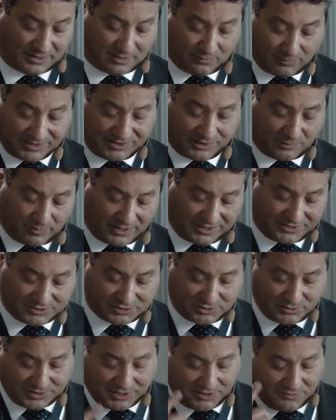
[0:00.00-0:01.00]
Whether one
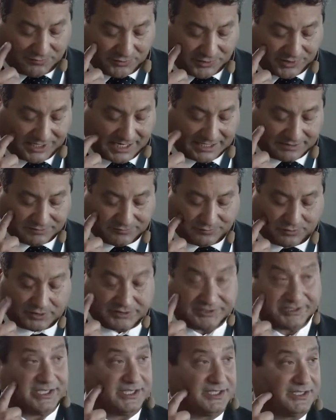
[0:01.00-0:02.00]
is looking for an active
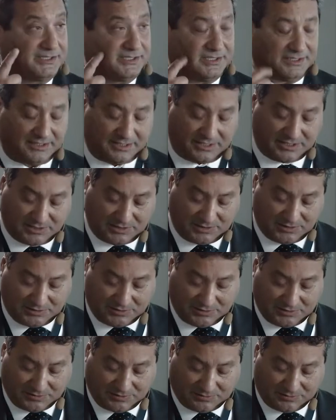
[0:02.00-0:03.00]
holiday
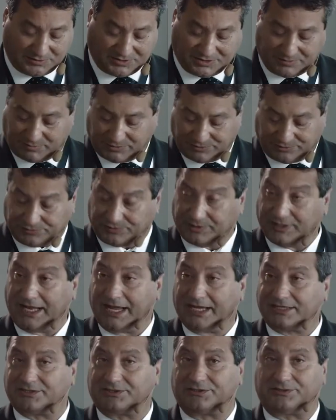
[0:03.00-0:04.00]
or simply to
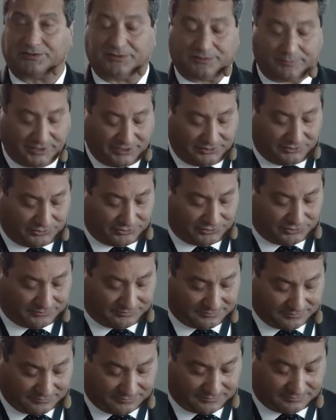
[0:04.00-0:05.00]
relax on the beach,
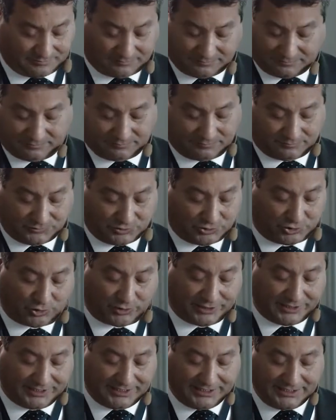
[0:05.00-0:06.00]

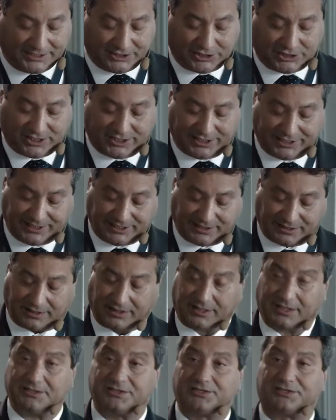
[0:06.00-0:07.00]
join an English learning
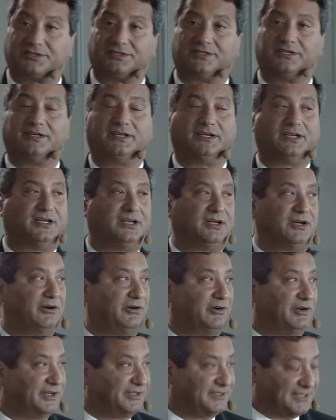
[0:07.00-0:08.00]
class
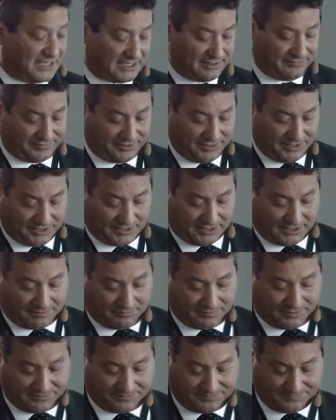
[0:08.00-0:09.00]
or a diving
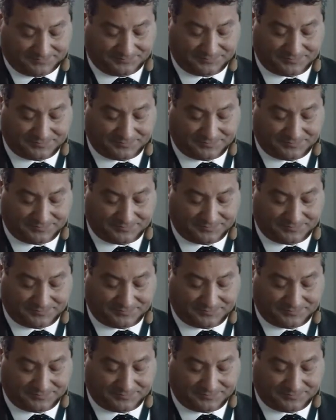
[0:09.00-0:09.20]
club,